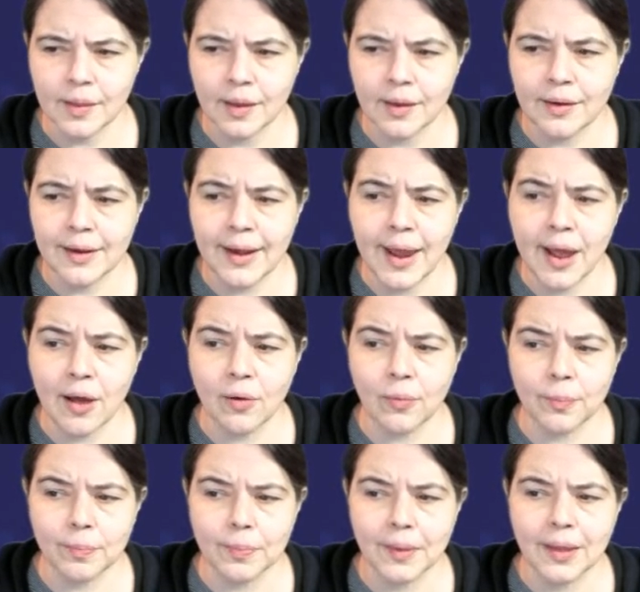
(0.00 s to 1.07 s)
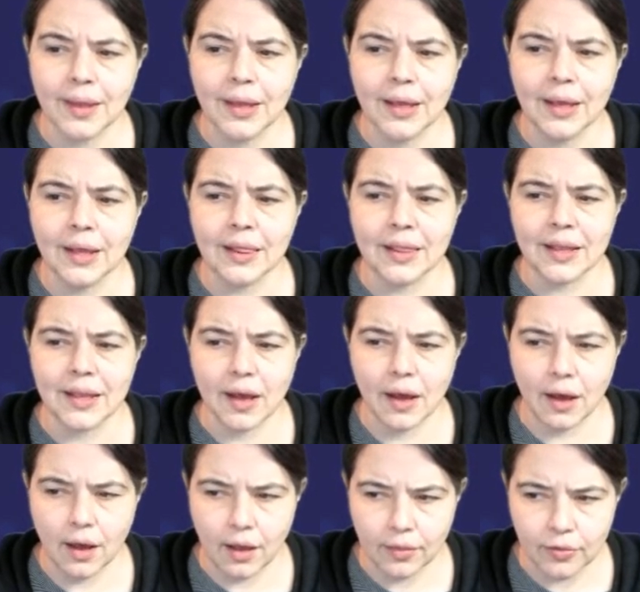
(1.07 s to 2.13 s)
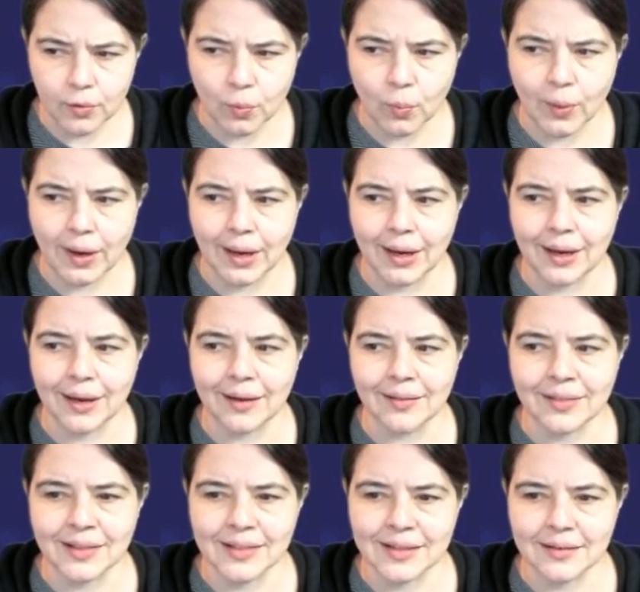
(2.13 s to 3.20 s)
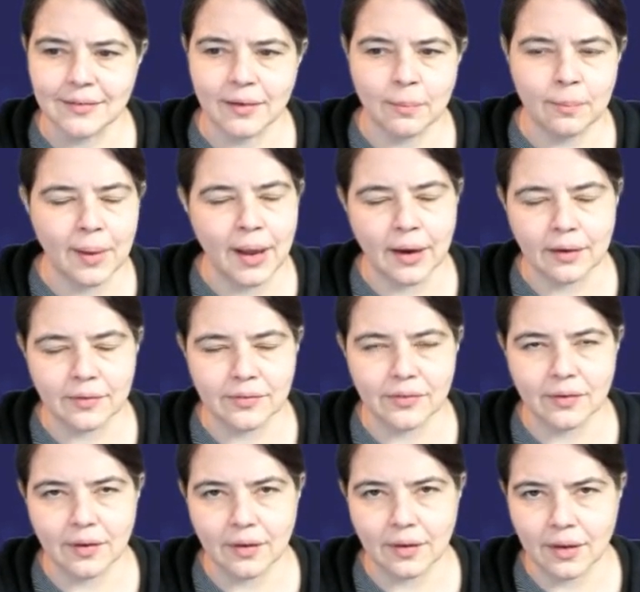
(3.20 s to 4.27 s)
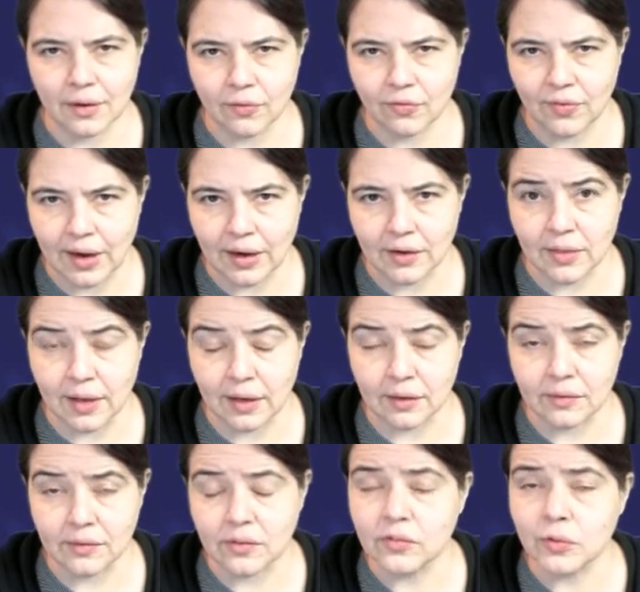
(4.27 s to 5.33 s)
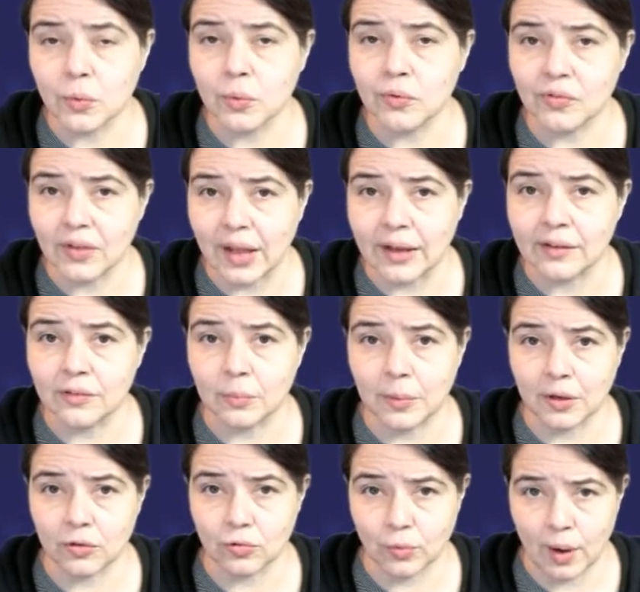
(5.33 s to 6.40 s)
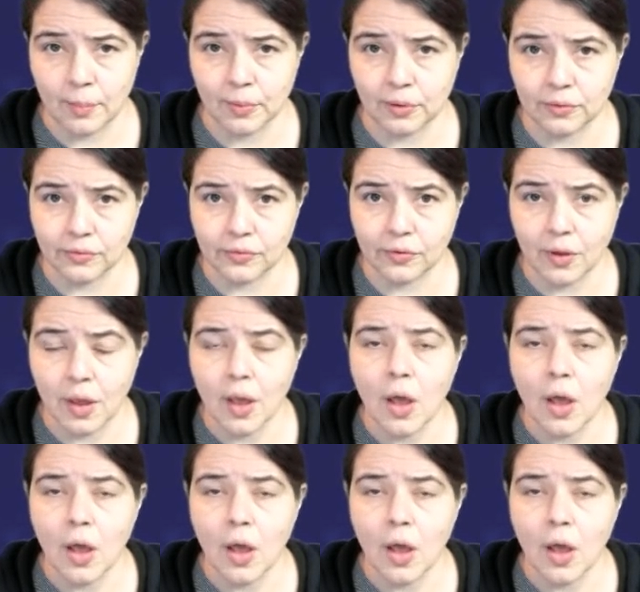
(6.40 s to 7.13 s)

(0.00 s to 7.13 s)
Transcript: Now, the other way that these impacts can affect things is through seismic tremors.